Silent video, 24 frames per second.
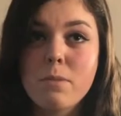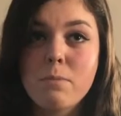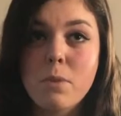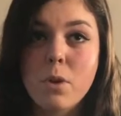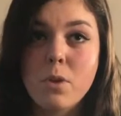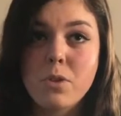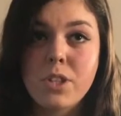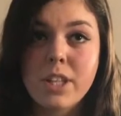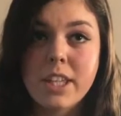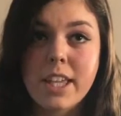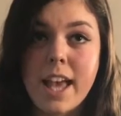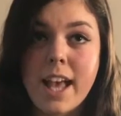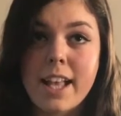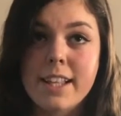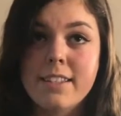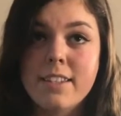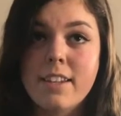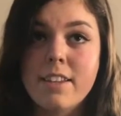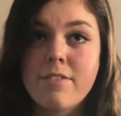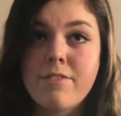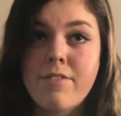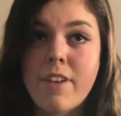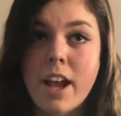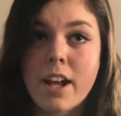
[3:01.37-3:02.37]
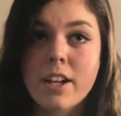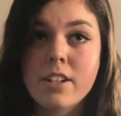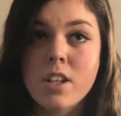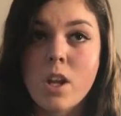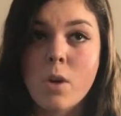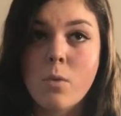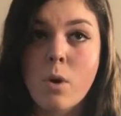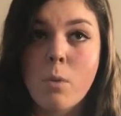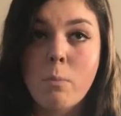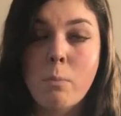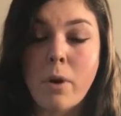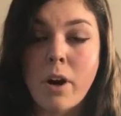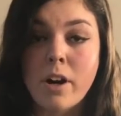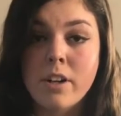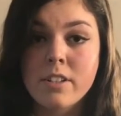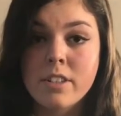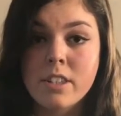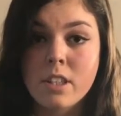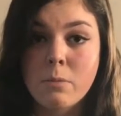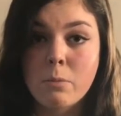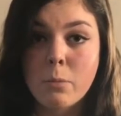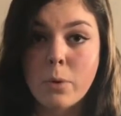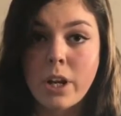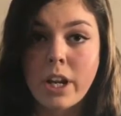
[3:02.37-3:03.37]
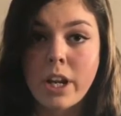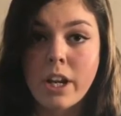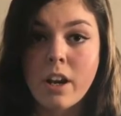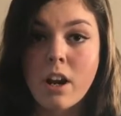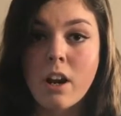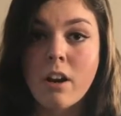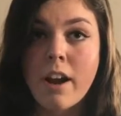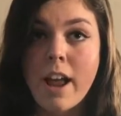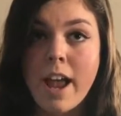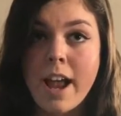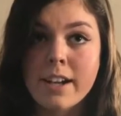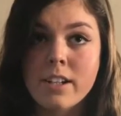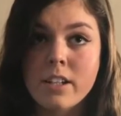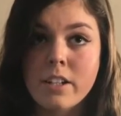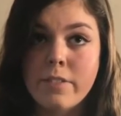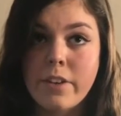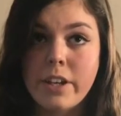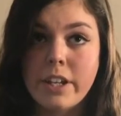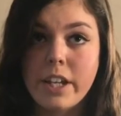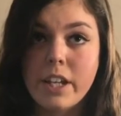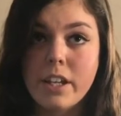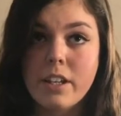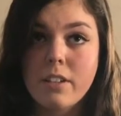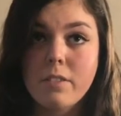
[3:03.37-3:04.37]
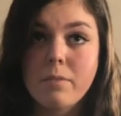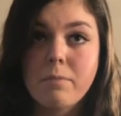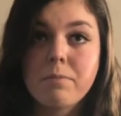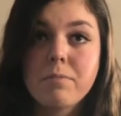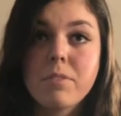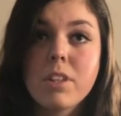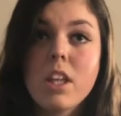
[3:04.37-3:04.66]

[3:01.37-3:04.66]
with music has an effect on what parts of the brain are activated.